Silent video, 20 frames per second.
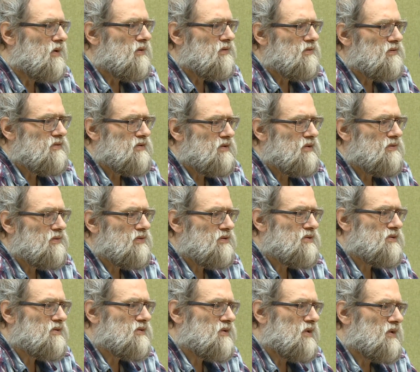you see, it was
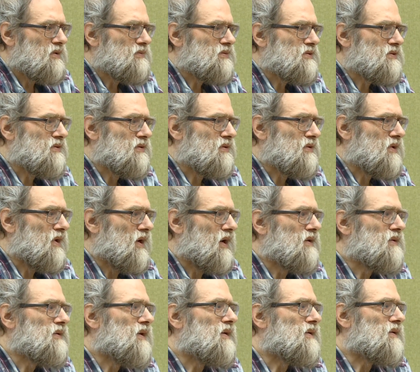the same story,
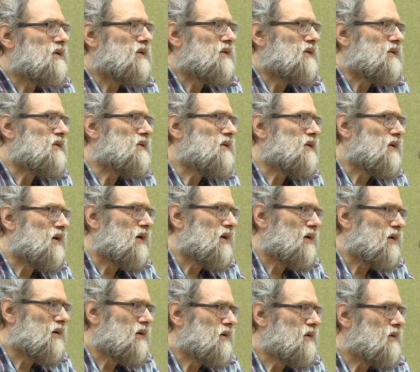and then in India,